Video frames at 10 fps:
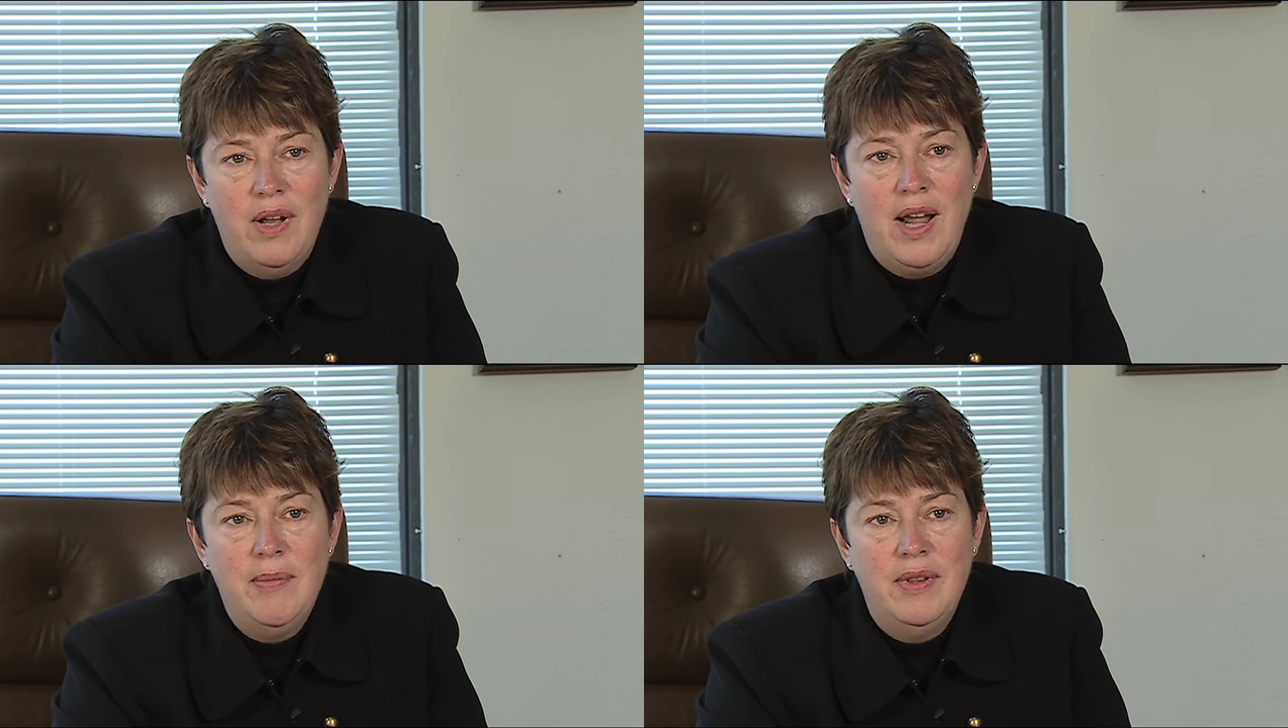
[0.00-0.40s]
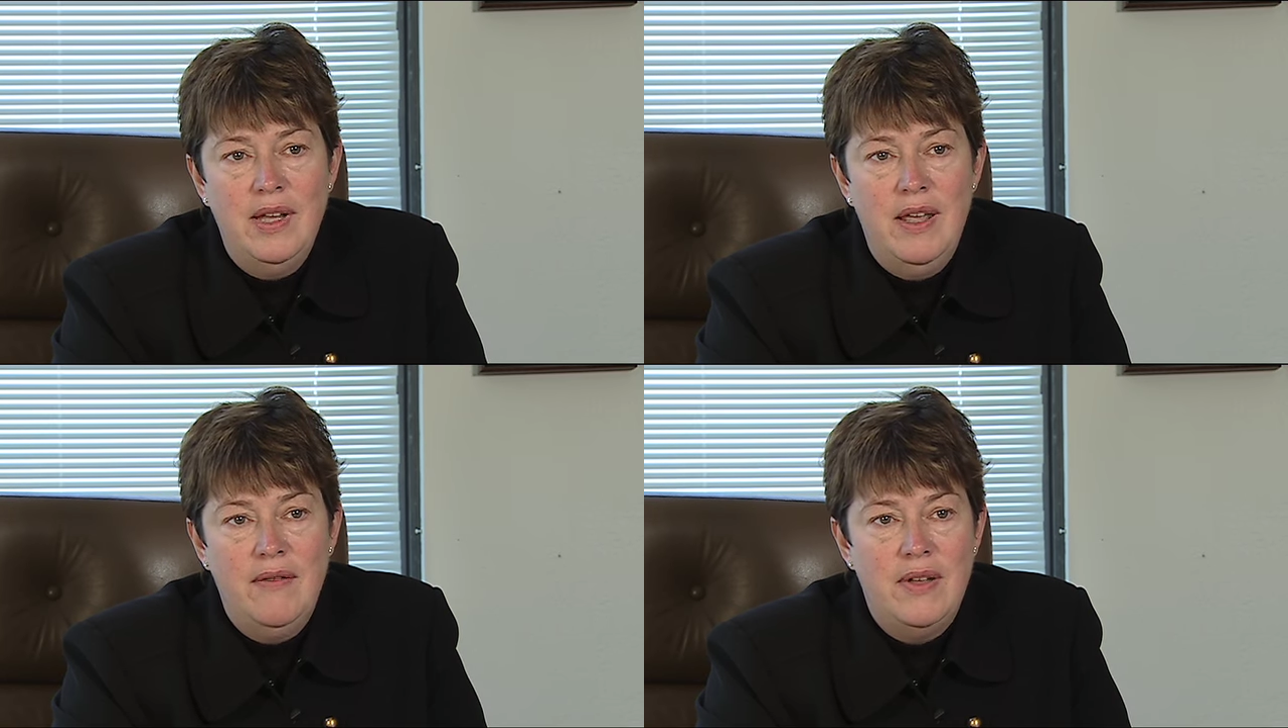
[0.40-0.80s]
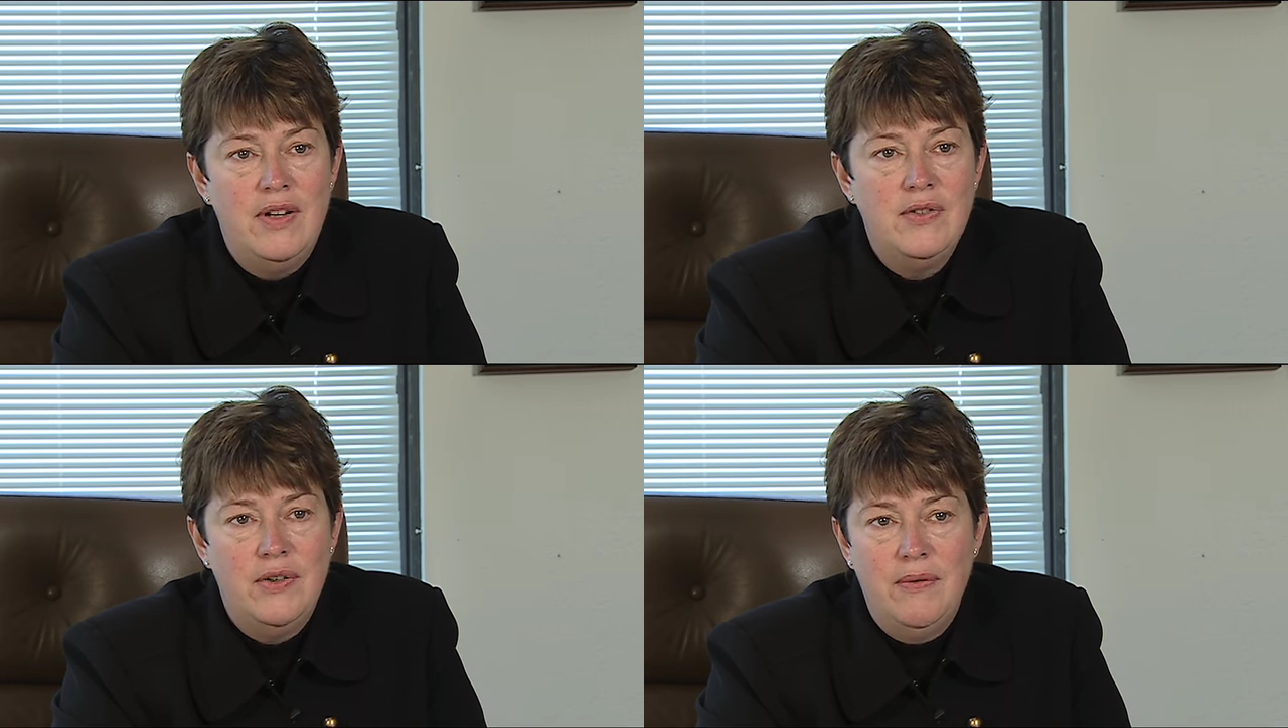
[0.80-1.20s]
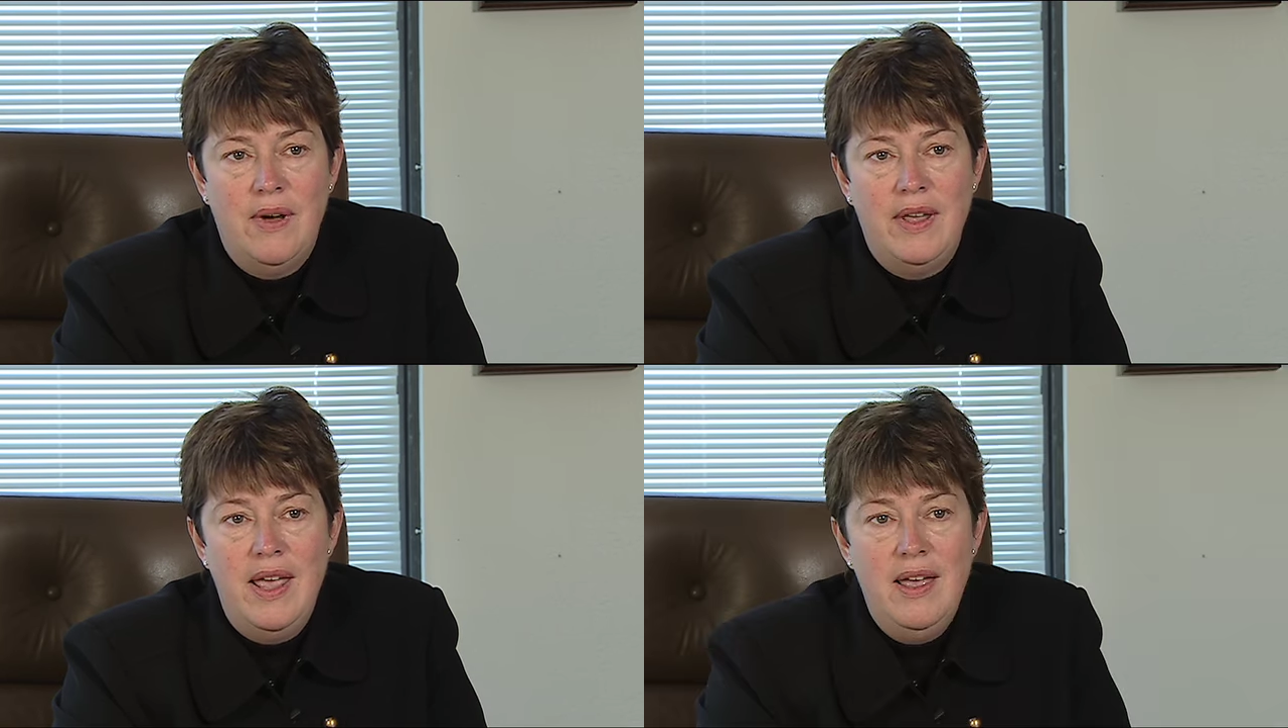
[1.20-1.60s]
what I believe and it's
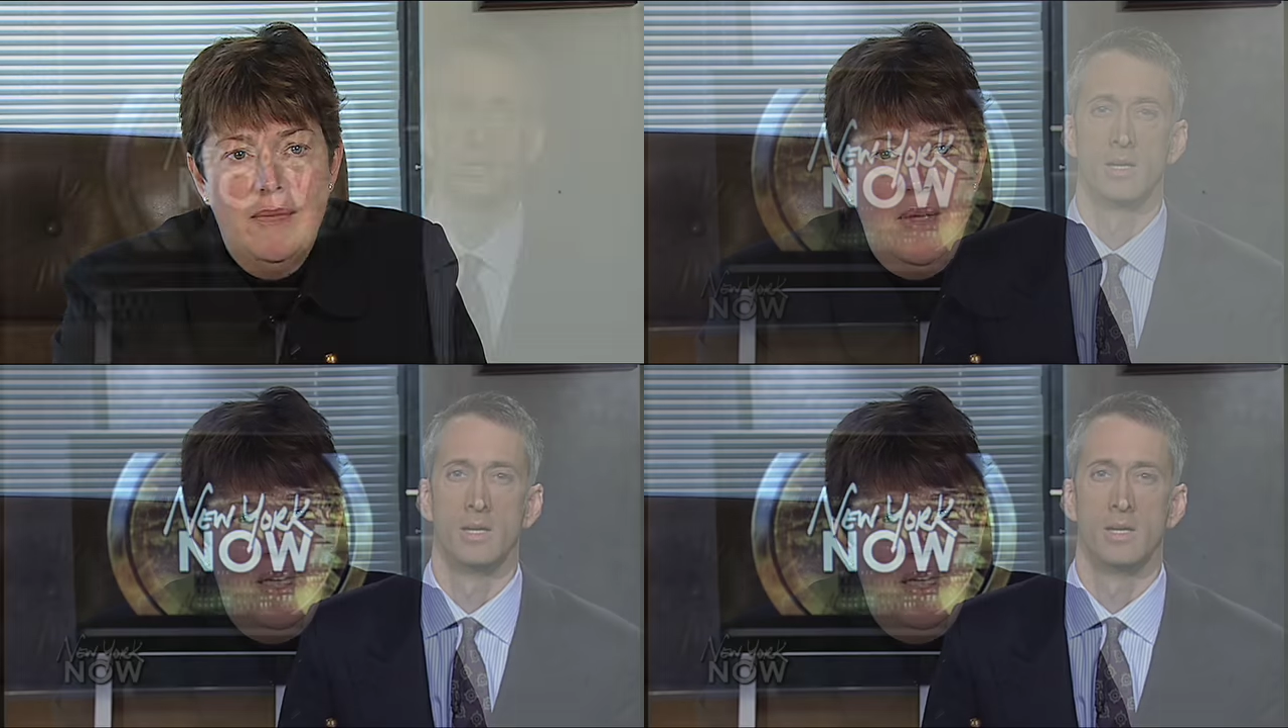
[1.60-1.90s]
who I am.